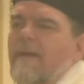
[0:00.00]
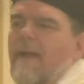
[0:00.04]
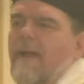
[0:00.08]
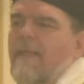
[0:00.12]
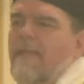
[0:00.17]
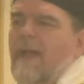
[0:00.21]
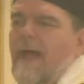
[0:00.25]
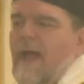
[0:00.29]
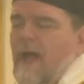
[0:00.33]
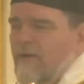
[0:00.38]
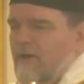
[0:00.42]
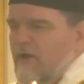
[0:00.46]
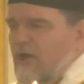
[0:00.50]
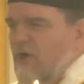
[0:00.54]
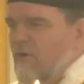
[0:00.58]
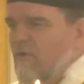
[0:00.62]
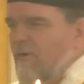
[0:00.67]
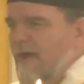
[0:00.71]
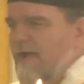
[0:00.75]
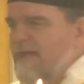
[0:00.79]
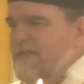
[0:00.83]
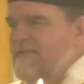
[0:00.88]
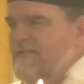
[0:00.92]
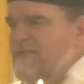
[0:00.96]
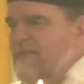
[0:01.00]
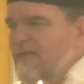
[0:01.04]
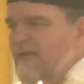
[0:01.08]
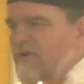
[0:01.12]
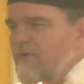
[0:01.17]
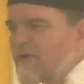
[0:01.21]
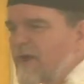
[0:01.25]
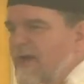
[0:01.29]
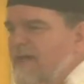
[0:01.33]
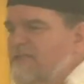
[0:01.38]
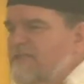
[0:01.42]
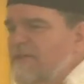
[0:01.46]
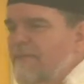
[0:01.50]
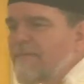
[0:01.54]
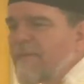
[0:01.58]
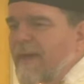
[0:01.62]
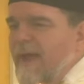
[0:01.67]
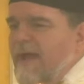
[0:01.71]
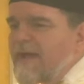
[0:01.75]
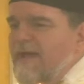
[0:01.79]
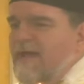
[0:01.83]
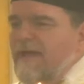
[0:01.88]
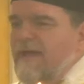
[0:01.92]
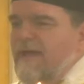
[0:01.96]
And how did Christ, did Christ
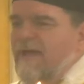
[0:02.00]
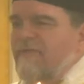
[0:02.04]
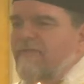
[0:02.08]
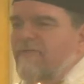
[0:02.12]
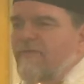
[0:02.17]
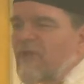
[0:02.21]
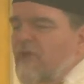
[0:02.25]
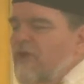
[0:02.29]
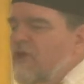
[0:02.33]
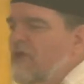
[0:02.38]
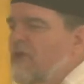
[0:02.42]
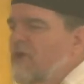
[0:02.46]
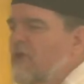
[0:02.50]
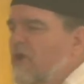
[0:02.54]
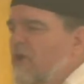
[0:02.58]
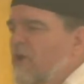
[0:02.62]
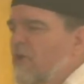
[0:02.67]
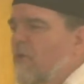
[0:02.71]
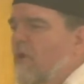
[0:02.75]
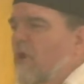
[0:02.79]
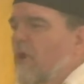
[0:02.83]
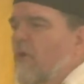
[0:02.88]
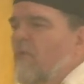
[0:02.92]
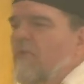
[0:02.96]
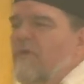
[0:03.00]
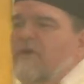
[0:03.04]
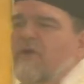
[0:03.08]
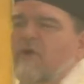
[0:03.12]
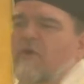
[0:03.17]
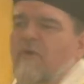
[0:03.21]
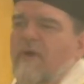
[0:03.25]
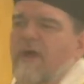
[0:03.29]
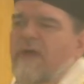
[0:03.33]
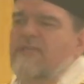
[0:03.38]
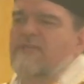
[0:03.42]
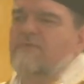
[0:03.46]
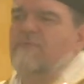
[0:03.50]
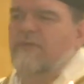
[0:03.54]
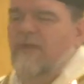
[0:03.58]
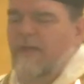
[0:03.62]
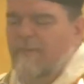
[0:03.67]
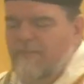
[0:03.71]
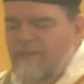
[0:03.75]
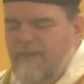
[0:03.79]
abandon us? No. When Christ went up